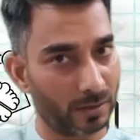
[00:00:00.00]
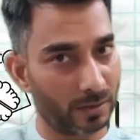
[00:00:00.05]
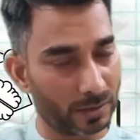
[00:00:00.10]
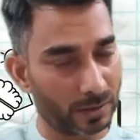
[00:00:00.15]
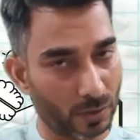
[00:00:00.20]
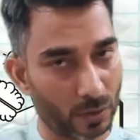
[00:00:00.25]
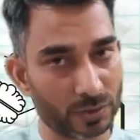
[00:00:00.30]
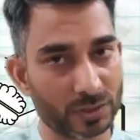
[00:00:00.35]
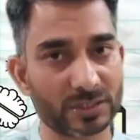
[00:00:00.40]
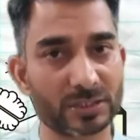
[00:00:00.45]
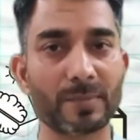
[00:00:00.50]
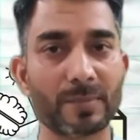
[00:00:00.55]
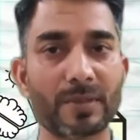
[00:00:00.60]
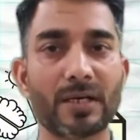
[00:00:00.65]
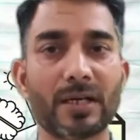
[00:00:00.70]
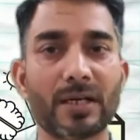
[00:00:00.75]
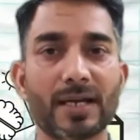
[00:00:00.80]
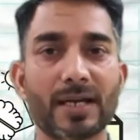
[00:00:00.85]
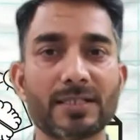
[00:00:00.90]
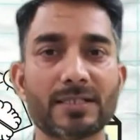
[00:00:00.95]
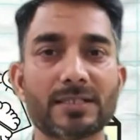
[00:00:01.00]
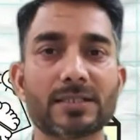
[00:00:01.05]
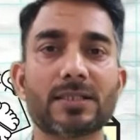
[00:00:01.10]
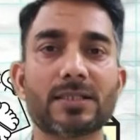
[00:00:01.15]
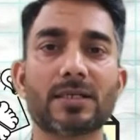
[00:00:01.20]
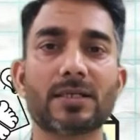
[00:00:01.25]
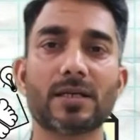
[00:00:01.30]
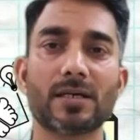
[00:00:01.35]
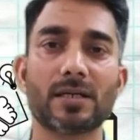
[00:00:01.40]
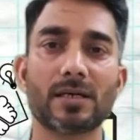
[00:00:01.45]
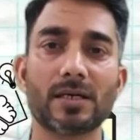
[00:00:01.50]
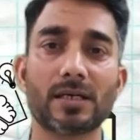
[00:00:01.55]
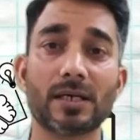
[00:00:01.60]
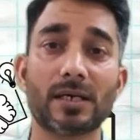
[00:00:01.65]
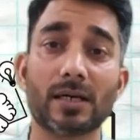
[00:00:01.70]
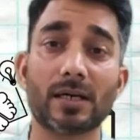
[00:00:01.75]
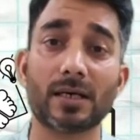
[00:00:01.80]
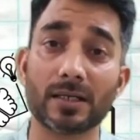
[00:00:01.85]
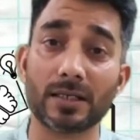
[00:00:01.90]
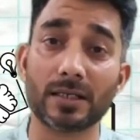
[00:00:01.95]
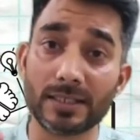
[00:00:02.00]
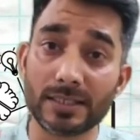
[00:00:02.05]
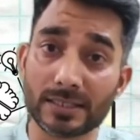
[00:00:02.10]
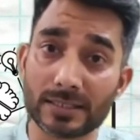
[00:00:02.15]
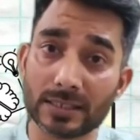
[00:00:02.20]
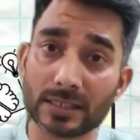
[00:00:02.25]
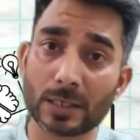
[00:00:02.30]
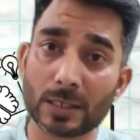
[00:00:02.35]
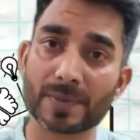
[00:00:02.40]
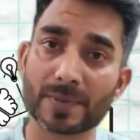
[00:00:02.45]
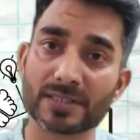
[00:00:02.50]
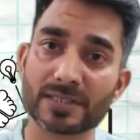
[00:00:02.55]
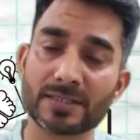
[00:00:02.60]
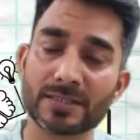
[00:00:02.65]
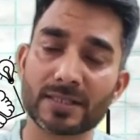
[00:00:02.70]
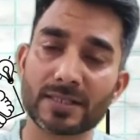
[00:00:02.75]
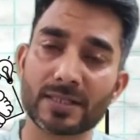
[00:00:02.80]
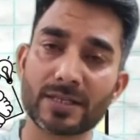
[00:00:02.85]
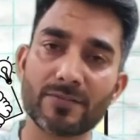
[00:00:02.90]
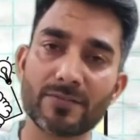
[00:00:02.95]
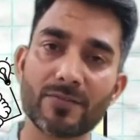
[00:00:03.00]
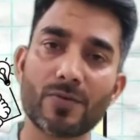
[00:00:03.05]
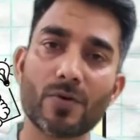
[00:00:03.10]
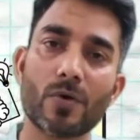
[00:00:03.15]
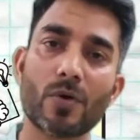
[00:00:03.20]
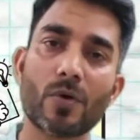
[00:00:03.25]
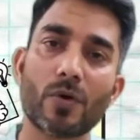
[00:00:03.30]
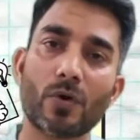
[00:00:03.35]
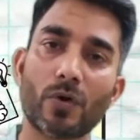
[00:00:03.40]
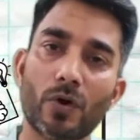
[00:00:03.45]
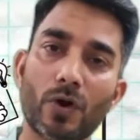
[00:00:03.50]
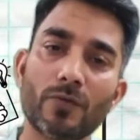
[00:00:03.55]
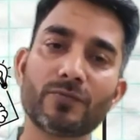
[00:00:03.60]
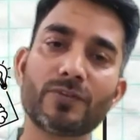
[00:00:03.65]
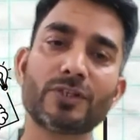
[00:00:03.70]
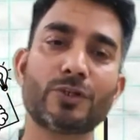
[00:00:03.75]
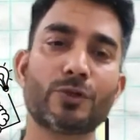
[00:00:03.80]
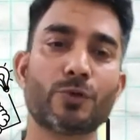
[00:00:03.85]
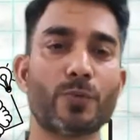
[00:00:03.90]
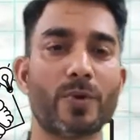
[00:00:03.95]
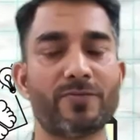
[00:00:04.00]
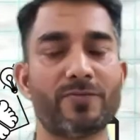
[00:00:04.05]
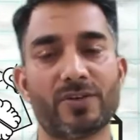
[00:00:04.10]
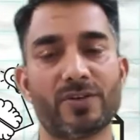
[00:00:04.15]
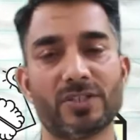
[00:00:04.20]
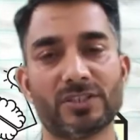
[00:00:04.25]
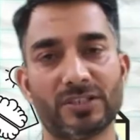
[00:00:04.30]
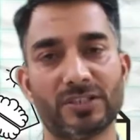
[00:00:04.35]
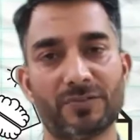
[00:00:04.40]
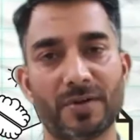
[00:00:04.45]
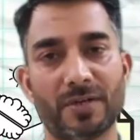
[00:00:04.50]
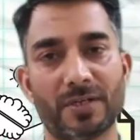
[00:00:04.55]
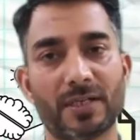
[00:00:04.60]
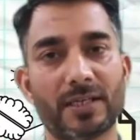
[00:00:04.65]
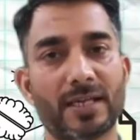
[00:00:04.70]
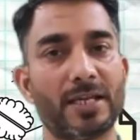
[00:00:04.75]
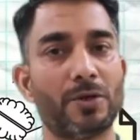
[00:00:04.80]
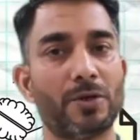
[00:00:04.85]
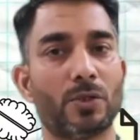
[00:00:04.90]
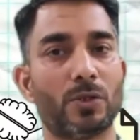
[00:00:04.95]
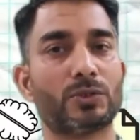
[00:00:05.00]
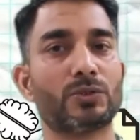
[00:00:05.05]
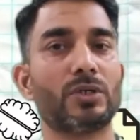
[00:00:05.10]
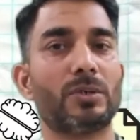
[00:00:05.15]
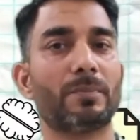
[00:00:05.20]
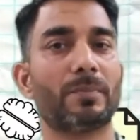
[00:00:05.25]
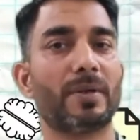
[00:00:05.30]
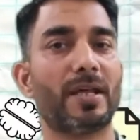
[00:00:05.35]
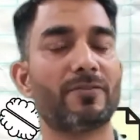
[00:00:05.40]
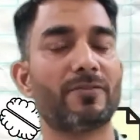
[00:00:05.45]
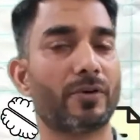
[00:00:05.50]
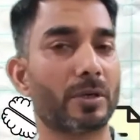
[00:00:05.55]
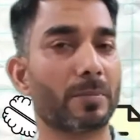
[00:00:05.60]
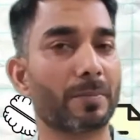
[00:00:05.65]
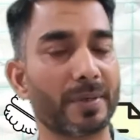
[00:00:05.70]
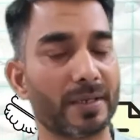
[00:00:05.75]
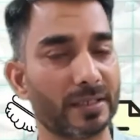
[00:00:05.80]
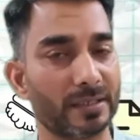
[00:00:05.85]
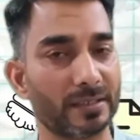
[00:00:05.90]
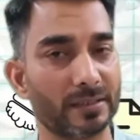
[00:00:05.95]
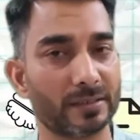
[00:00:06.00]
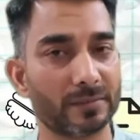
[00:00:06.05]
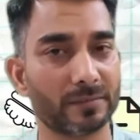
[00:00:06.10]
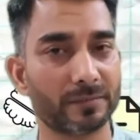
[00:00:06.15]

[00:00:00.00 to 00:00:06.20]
On the similar lines, a legal representative of the true and first inventor can also apply for a patent.